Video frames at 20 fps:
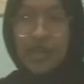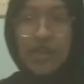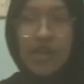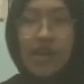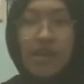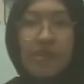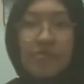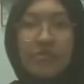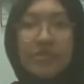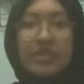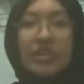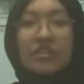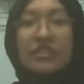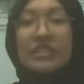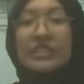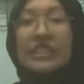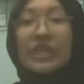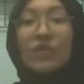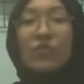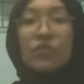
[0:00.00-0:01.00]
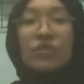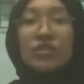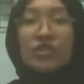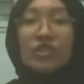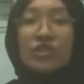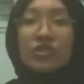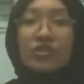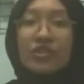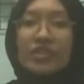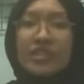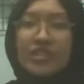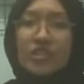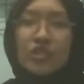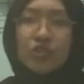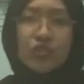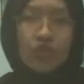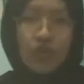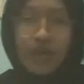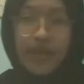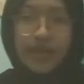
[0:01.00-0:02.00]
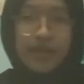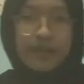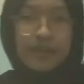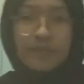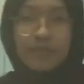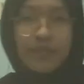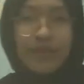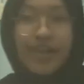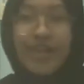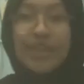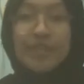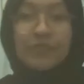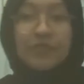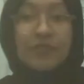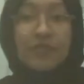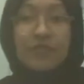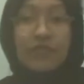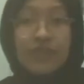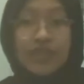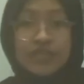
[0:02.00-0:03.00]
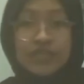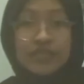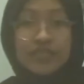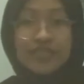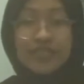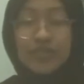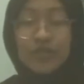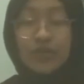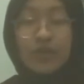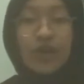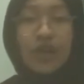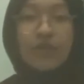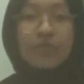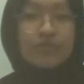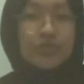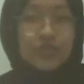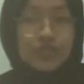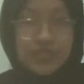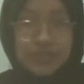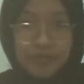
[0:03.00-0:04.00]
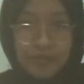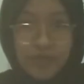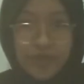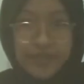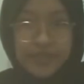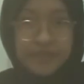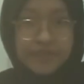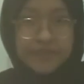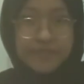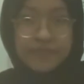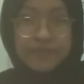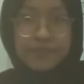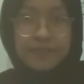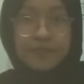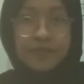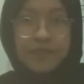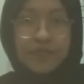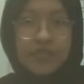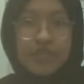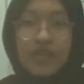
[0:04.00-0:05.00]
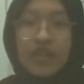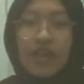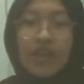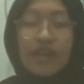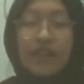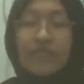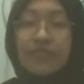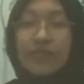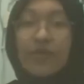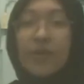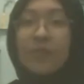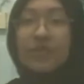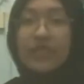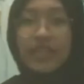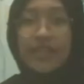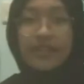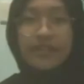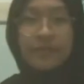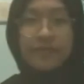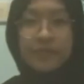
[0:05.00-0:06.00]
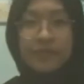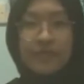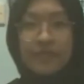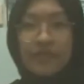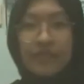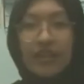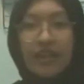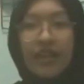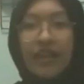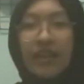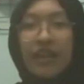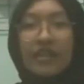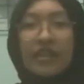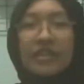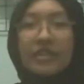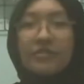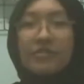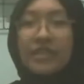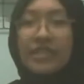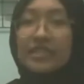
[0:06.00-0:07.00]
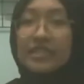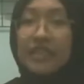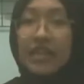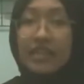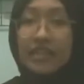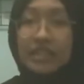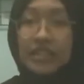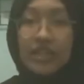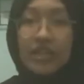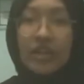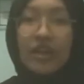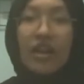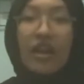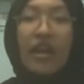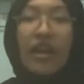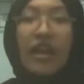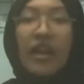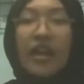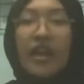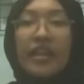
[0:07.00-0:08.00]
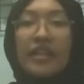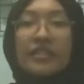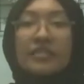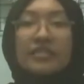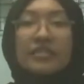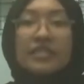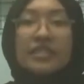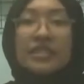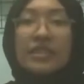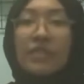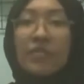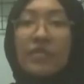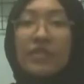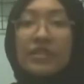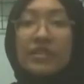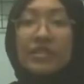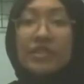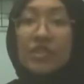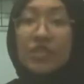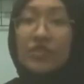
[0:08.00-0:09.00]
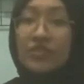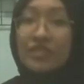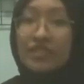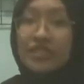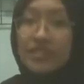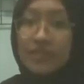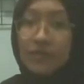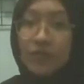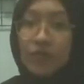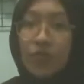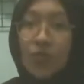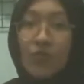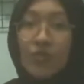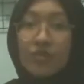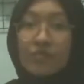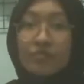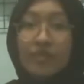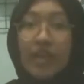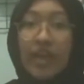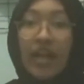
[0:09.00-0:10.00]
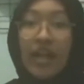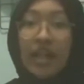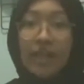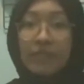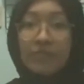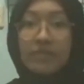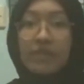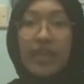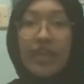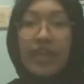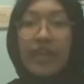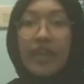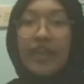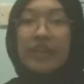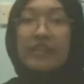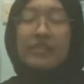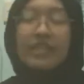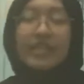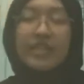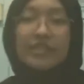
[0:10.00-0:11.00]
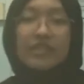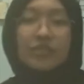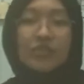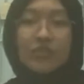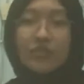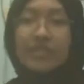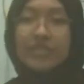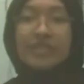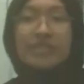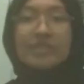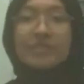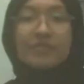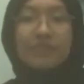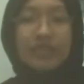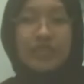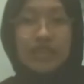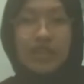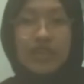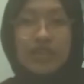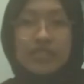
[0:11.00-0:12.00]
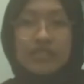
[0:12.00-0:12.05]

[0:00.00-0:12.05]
because they want to attract anime fans to come to Japan. From that, economic sector and Japanese tourism will be helped and increased because